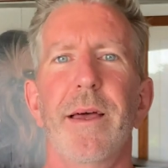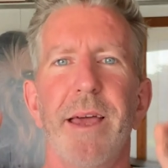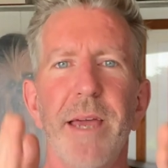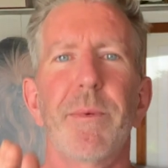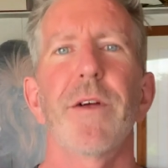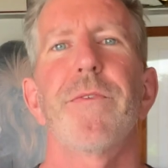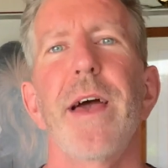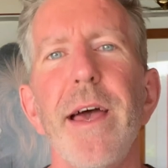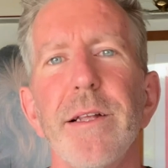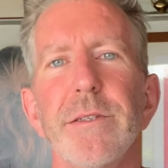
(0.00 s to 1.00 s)
Hey beer
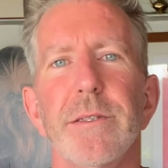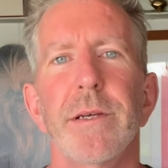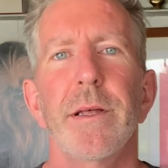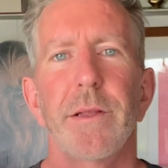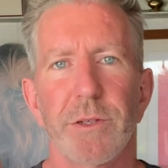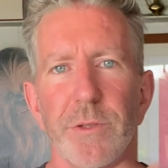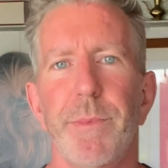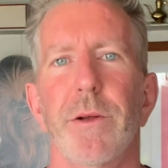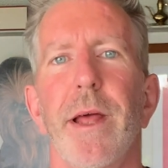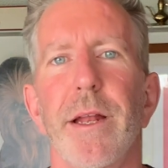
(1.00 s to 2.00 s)
fans, this is
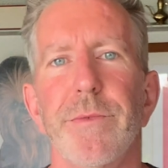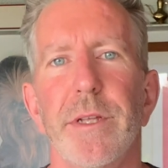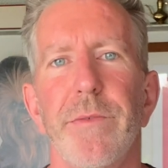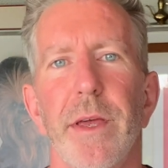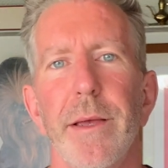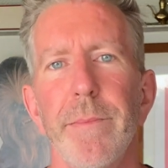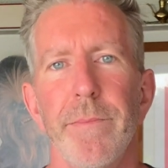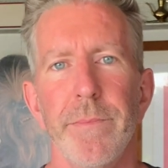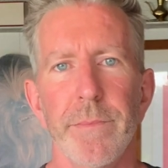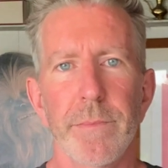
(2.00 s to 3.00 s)
BeerNative TV.
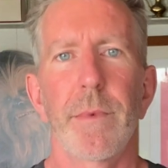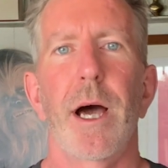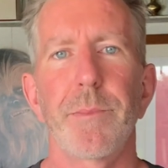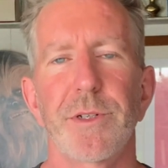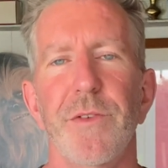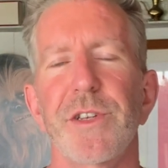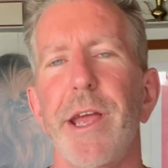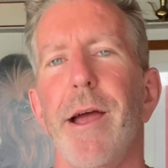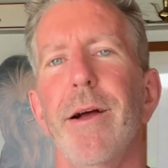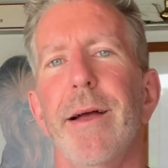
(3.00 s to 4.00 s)
I'm Steve
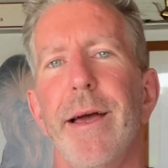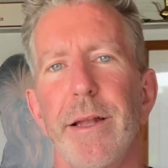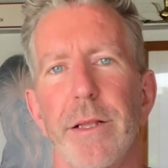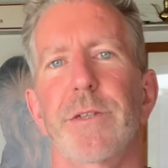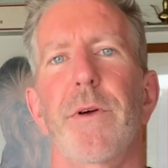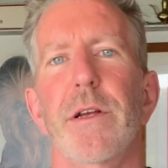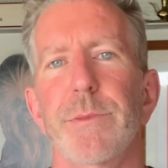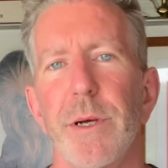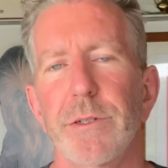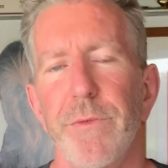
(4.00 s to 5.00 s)
Jaguar, and in this very
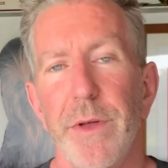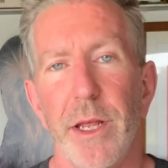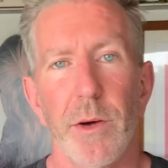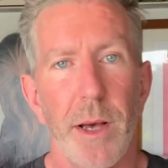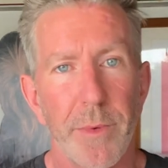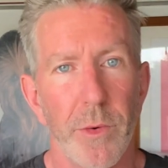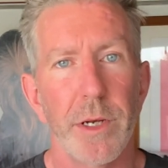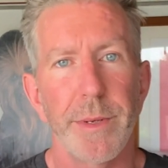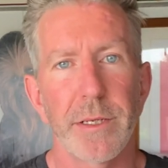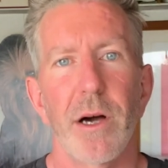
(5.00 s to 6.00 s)
special video, I'm going
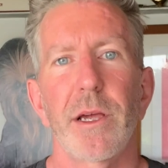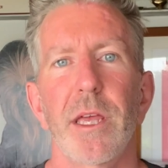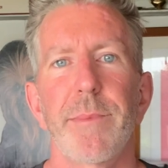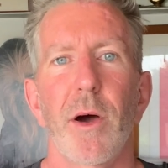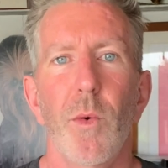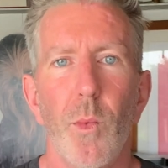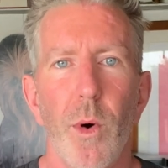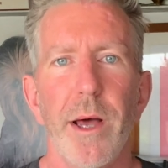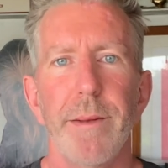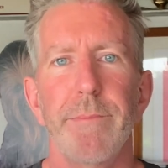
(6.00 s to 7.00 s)
to be talking about
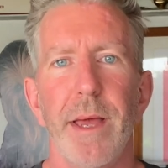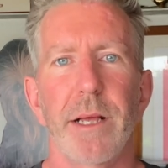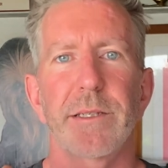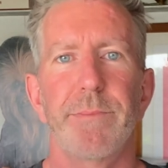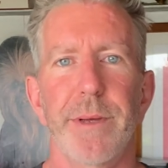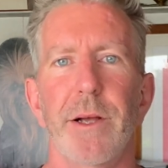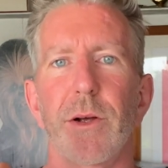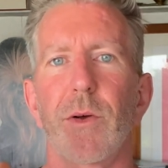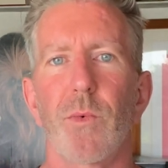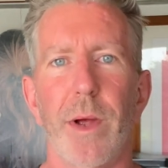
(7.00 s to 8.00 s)
what makes
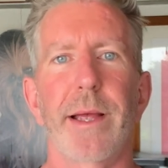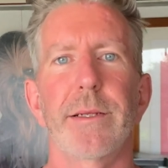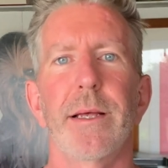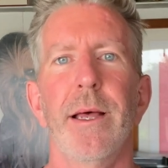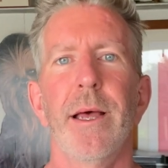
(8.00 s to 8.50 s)
beer great.